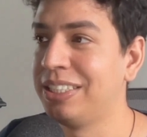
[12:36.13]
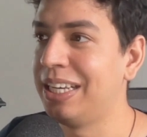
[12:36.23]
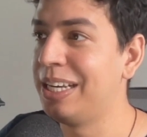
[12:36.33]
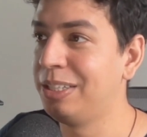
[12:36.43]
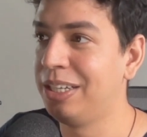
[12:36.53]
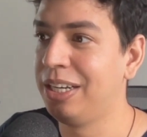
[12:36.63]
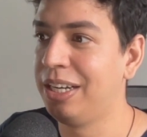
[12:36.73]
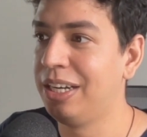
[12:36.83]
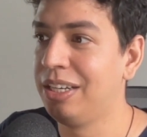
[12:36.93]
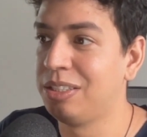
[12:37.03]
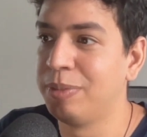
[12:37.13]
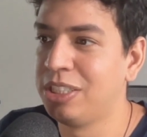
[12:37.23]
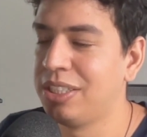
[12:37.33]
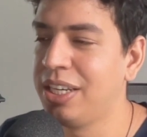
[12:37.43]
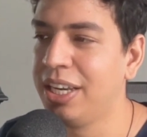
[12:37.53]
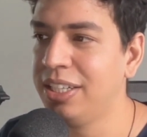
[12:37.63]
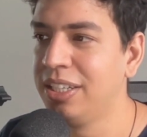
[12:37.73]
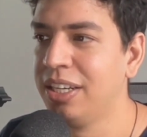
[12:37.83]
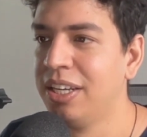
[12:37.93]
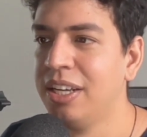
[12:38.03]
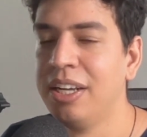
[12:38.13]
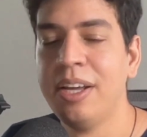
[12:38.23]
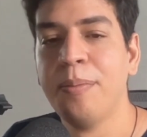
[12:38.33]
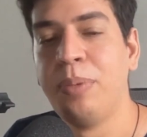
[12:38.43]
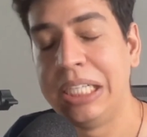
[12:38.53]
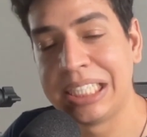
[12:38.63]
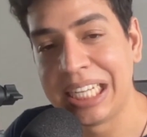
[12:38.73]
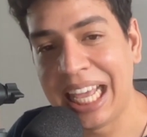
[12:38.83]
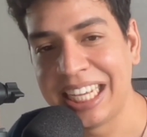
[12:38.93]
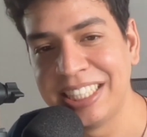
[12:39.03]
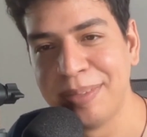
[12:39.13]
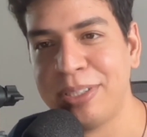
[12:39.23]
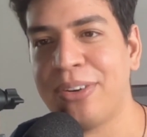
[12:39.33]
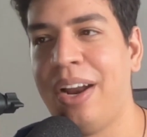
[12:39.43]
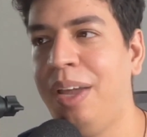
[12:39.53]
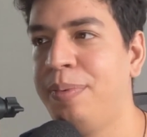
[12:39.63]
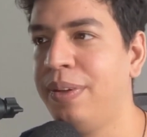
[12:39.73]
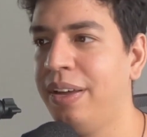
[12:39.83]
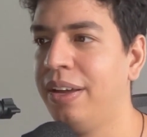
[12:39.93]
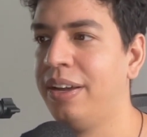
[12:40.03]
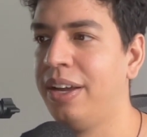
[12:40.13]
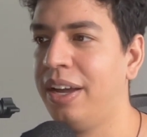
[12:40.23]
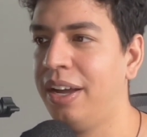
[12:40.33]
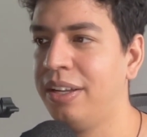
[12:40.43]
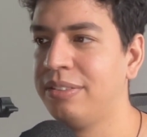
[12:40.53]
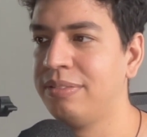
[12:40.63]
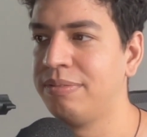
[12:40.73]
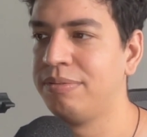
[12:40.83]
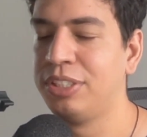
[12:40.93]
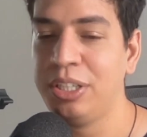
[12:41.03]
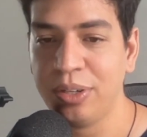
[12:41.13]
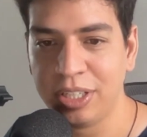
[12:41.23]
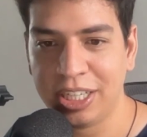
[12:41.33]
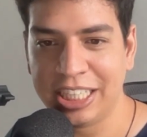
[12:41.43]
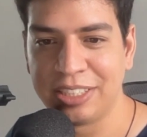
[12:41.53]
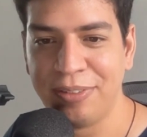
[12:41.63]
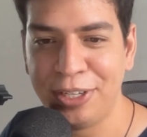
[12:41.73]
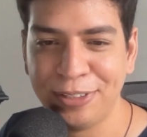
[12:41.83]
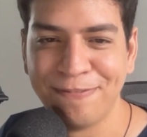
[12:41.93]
it as much as I can. Please like and subscribe, and see you in the next video.